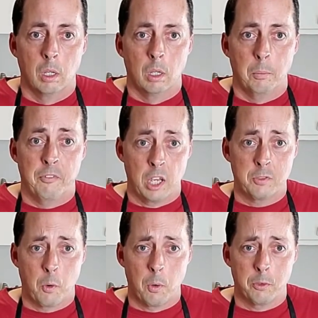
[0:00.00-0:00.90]
Let me fast
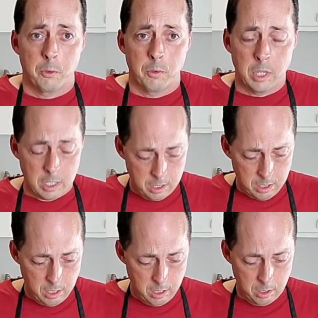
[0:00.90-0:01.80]
forward through
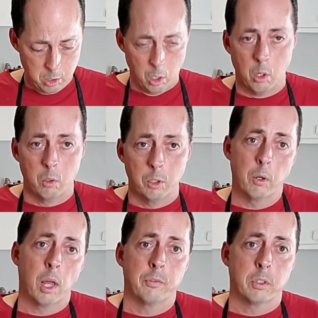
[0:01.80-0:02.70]
this so you
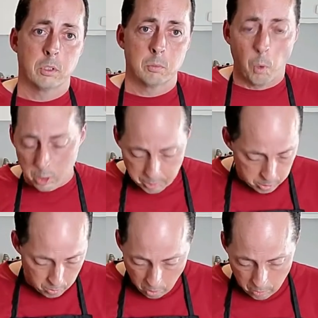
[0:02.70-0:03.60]
don't have to just watch me
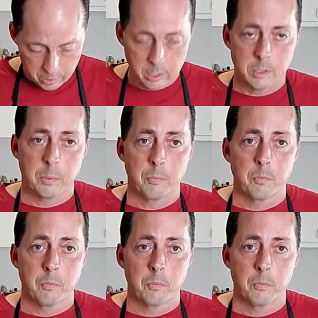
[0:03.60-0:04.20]
do all these.